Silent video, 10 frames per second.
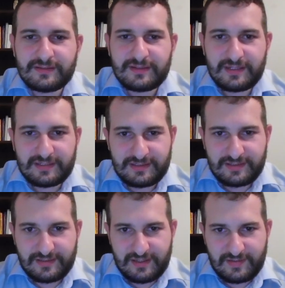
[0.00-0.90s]
that
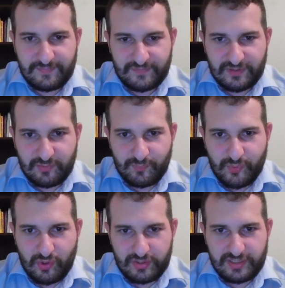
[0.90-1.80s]
after
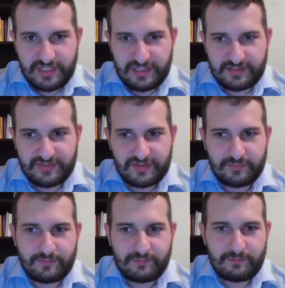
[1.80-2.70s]
pawn takes
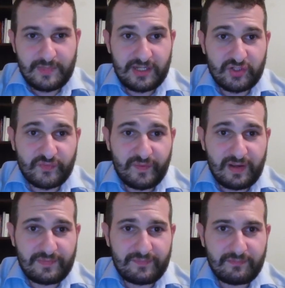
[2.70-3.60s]
h5,